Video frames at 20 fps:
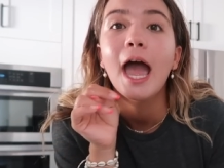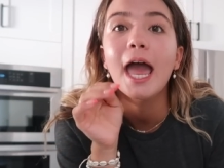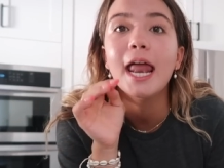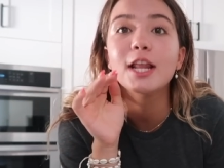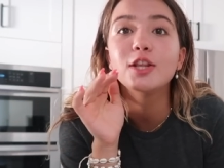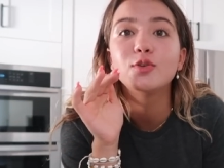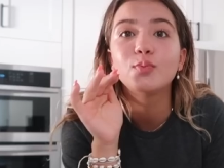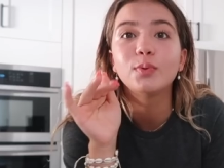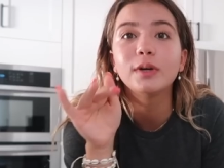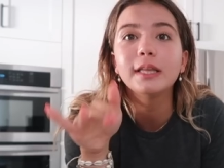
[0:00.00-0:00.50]
And
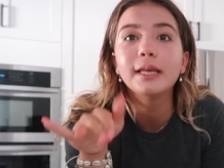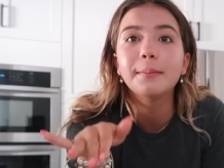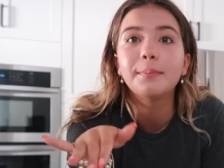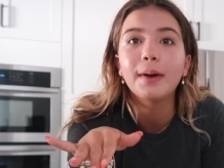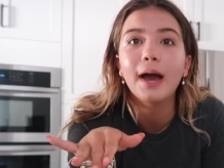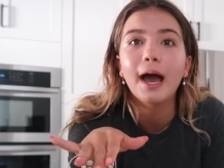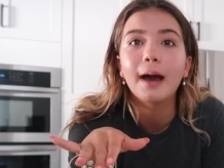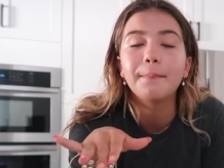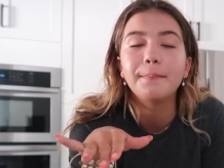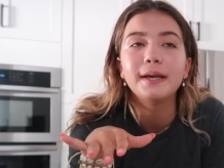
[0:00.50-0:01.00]
it's really
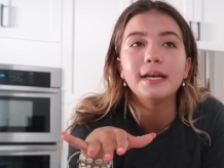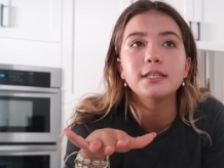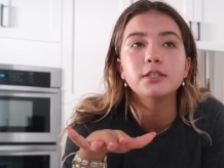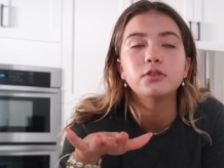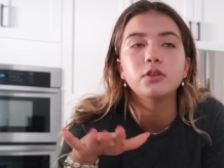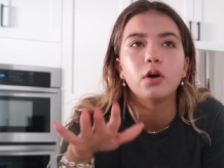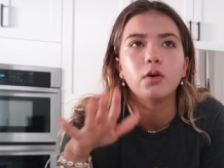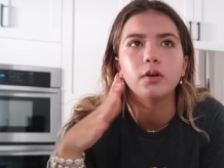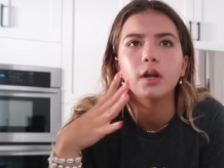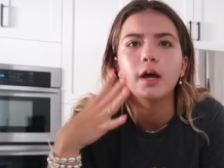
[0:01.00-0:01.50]
bad because,
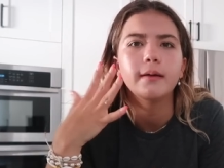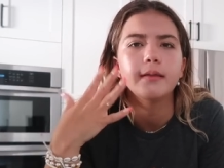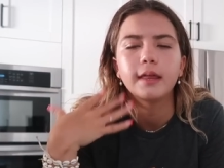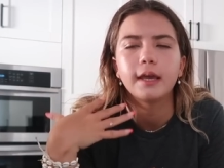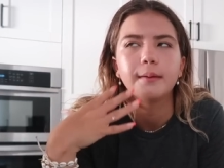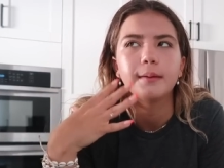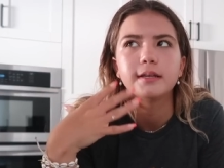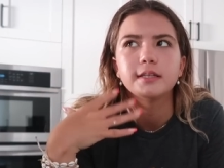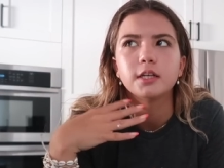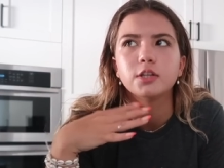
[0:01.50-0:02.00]
no, not
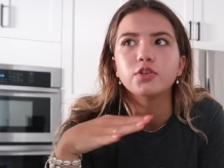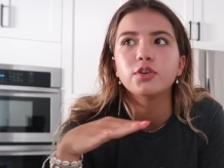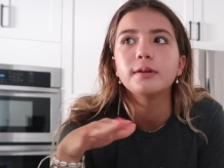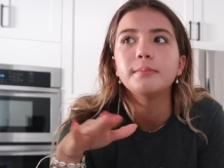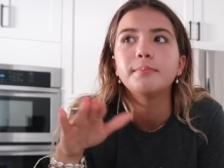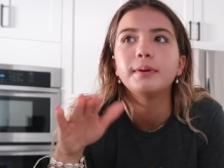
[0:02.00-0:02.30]
like my sunscreen,